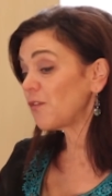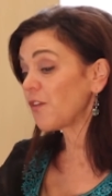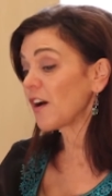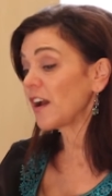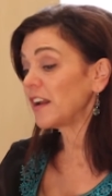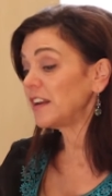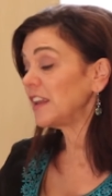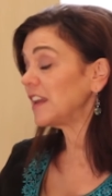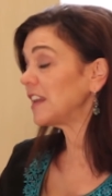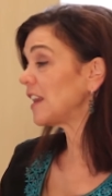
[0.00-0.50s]

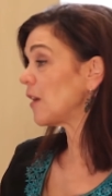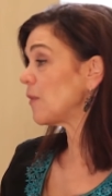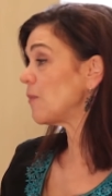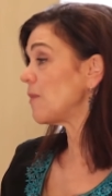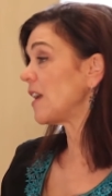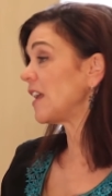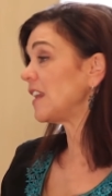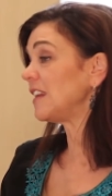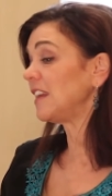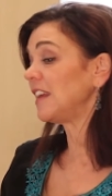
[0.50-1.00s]
finding an
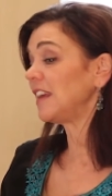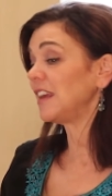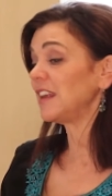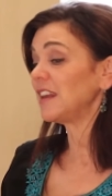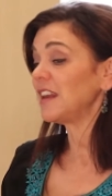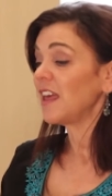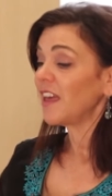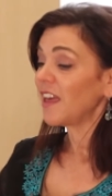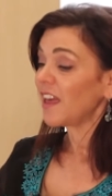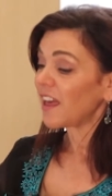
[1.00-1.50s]
unmet
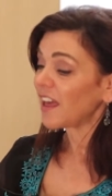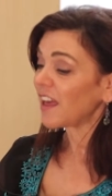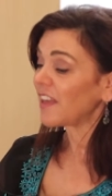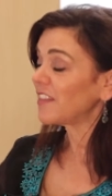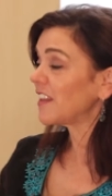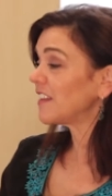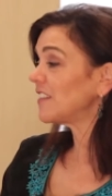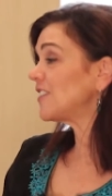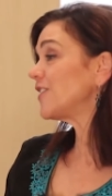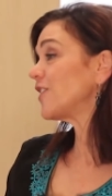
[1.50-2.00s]
need
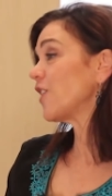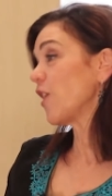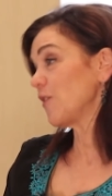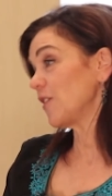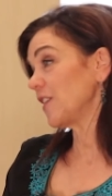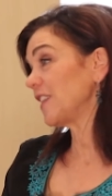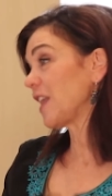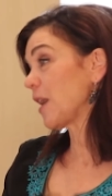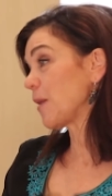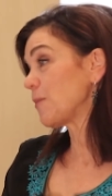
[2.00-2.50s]
and then
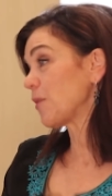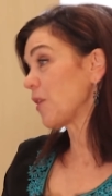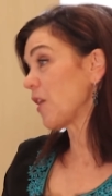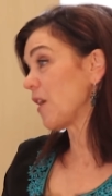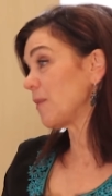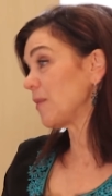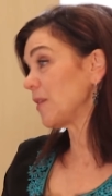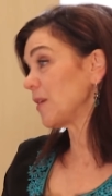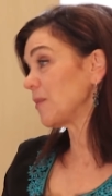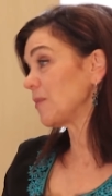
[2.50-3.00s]
solving that
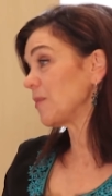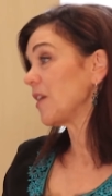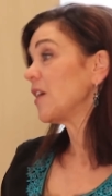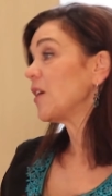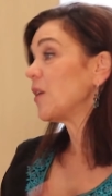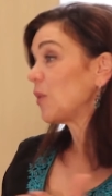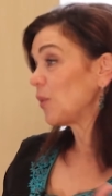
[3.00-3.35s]
problem